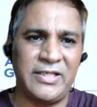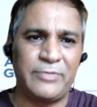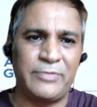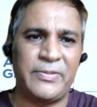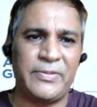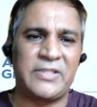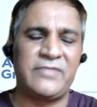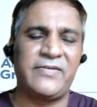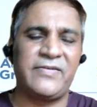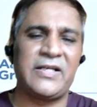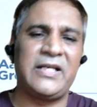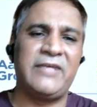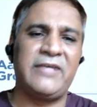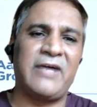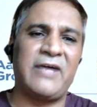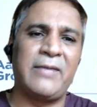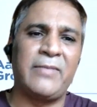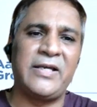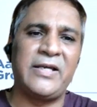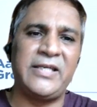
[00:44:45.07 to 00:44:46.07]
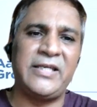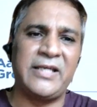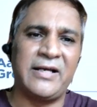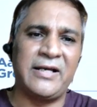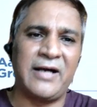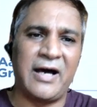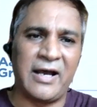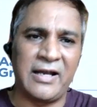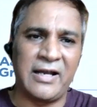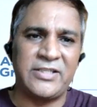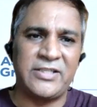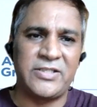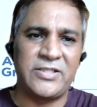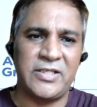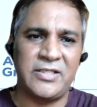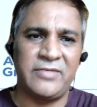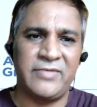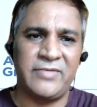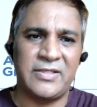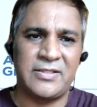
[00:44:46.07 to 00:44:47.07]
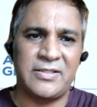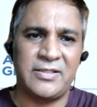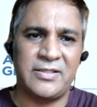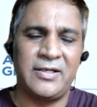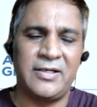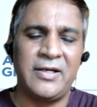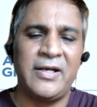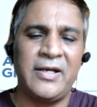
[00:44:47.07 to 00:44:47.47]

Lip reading: specifically if I'm a early stage investor.